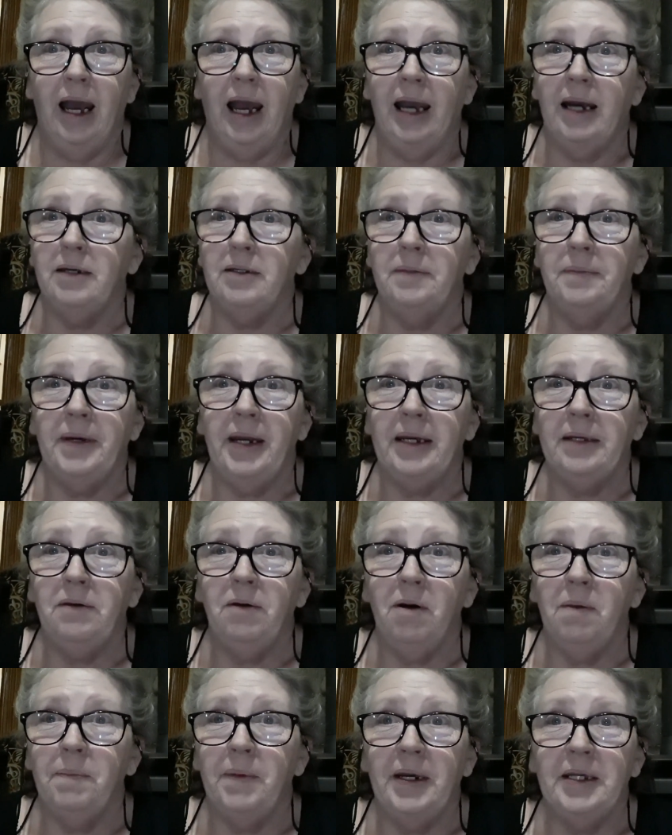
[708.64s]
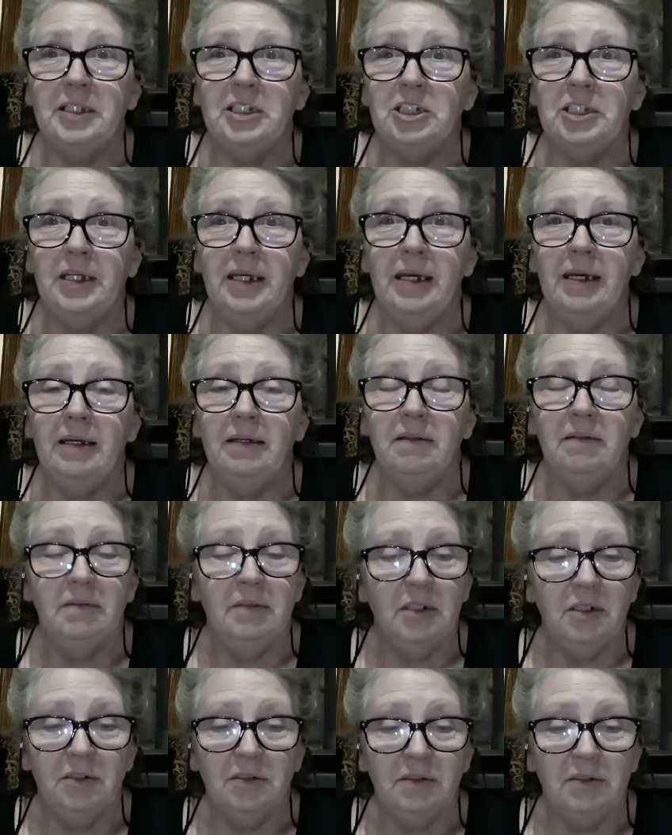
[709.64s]
out in the backyard by the shed.
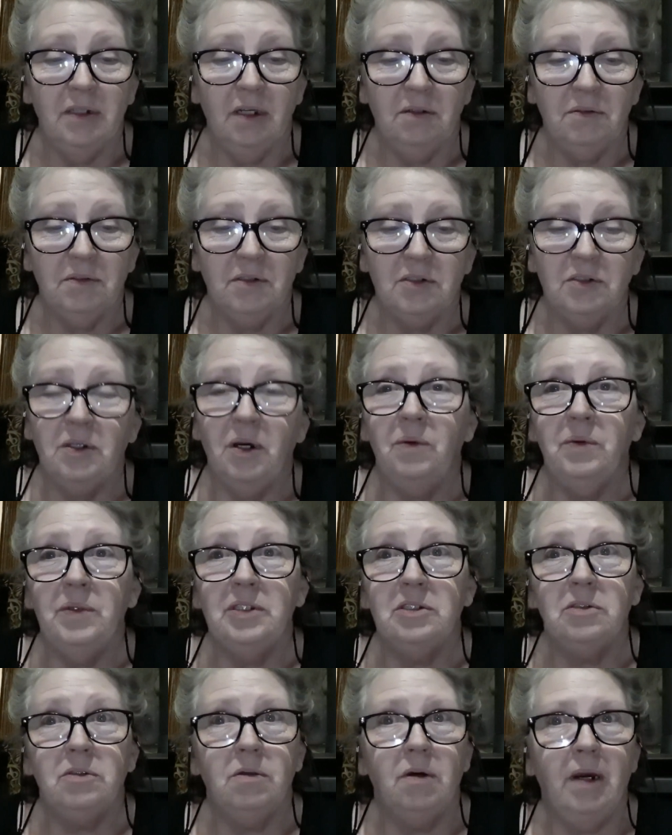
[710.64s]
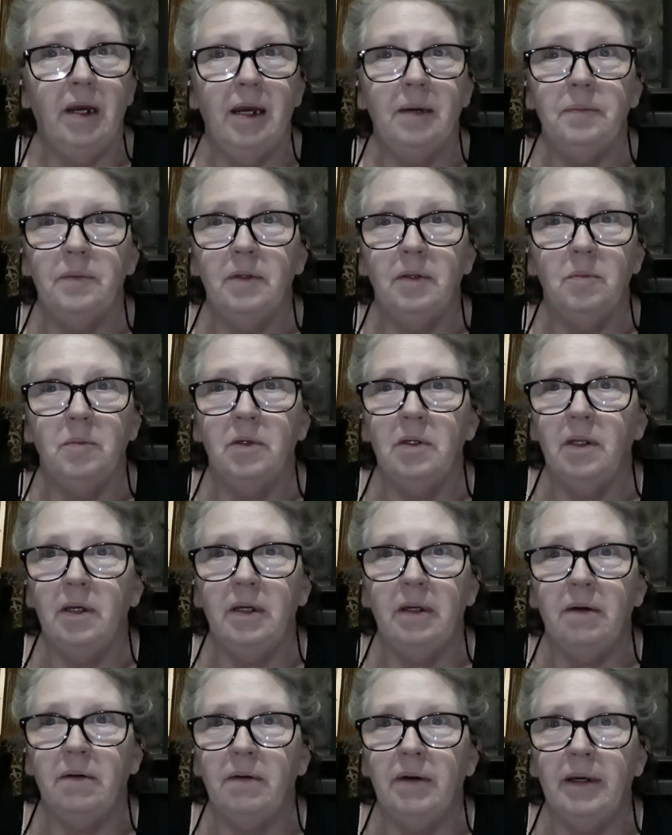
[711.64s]
There's always scrap lumber
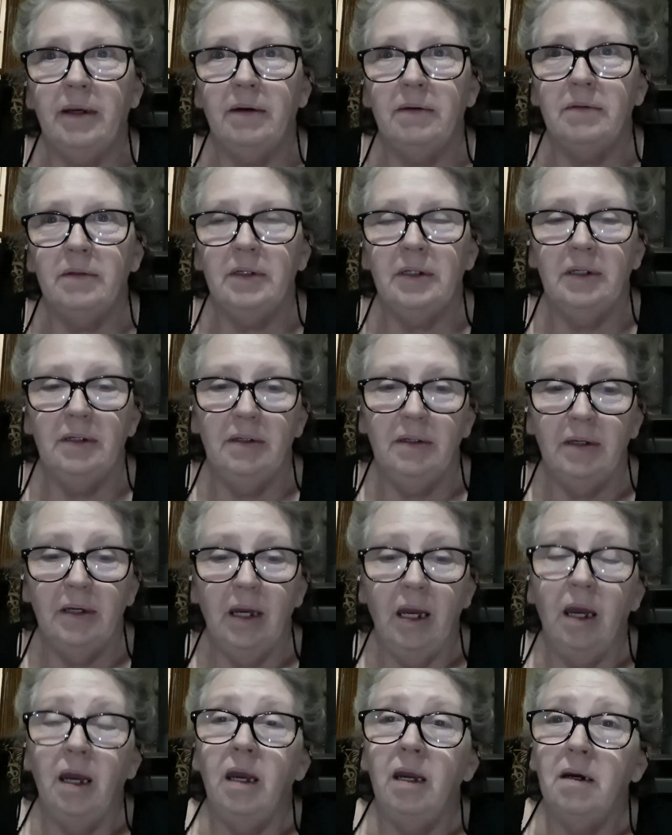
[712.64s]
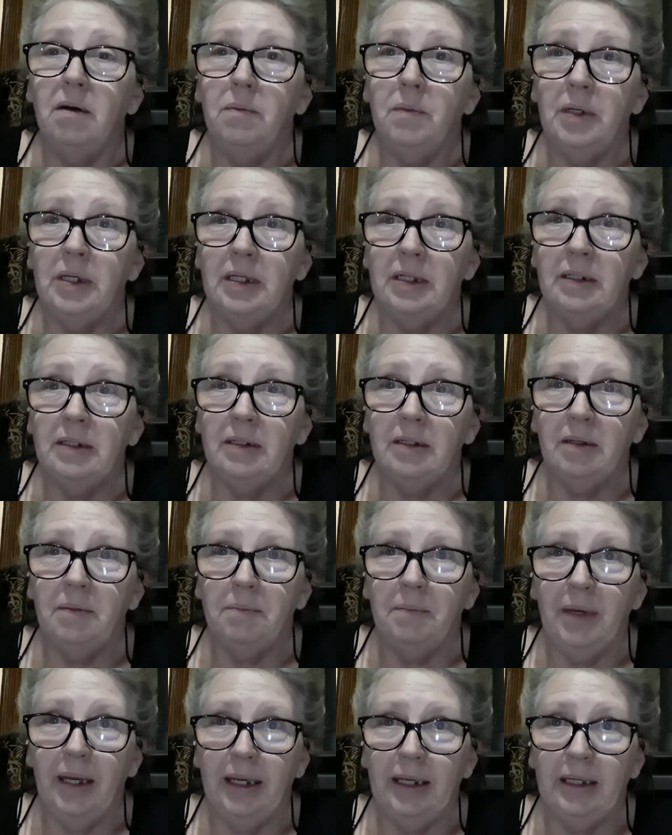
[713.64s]
laying around. And we ended up
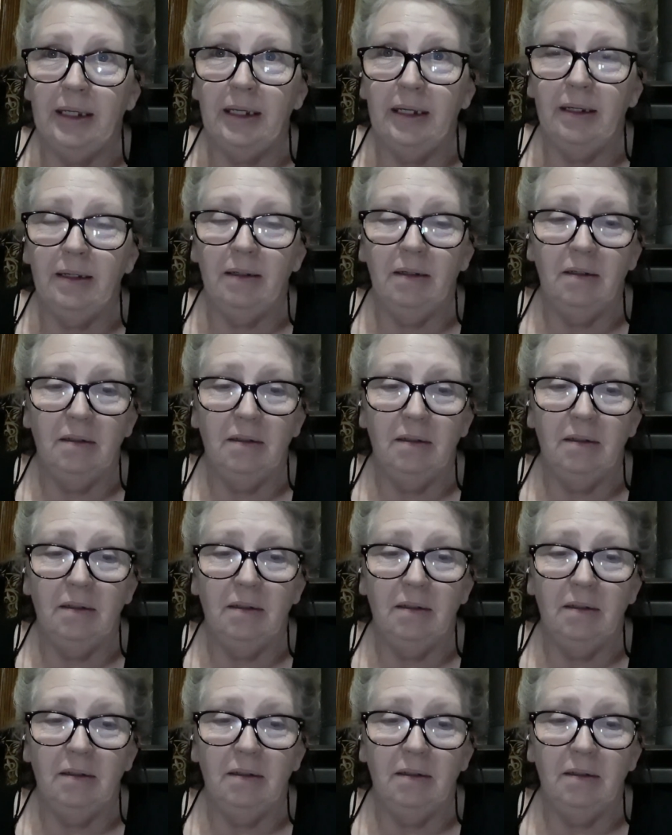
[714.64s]
making